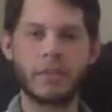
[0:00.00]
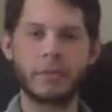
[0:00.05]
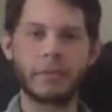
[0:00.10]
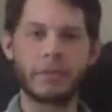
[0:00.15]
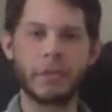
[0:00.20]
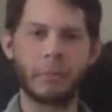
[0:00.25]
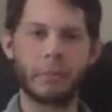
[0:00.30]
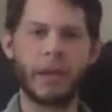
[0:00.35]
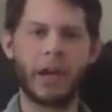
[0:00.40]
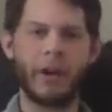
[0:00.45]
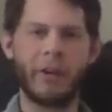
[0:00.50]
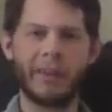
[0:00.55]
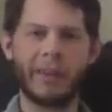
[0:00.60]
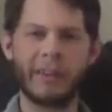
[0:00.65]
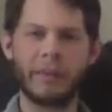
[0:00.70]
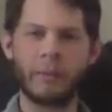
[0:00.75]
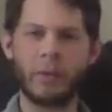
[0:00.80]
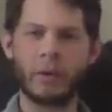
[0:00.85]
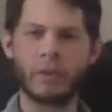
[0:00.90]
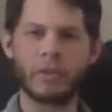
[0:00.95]
it was
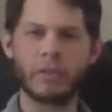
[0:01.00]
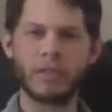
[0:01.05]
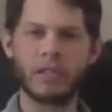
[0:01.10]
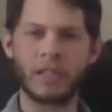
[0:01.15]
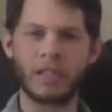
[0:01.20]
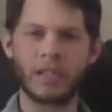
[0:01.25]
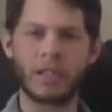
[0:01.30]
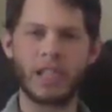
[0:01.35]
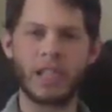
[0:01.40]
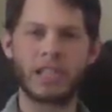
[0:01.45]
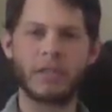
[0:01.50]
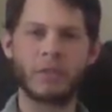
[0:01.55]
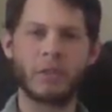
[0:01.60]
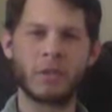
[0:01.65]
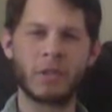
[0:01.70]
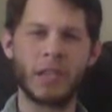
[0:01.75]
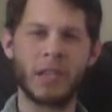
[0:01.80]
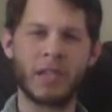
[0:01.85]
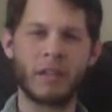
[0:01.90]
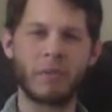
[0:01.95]
apparently the most successful
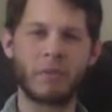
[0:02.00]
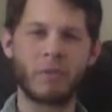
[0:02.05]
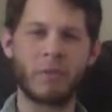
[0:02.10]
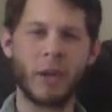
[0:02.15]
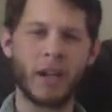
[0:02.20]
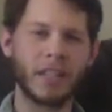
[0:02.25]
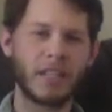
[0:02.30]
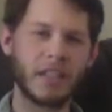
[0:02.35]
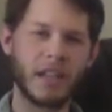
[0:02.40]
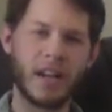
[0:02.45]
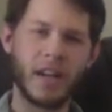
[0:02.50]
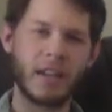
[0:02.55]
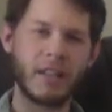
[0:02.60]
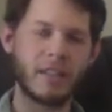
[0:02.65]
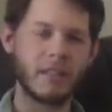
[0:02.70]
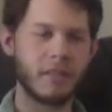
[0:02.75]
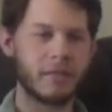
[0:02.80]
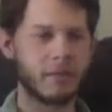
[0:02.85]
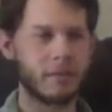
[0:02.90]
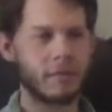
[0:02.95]
selling
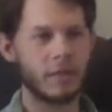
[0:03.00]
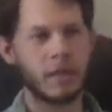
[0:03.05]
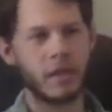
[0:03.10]
franchise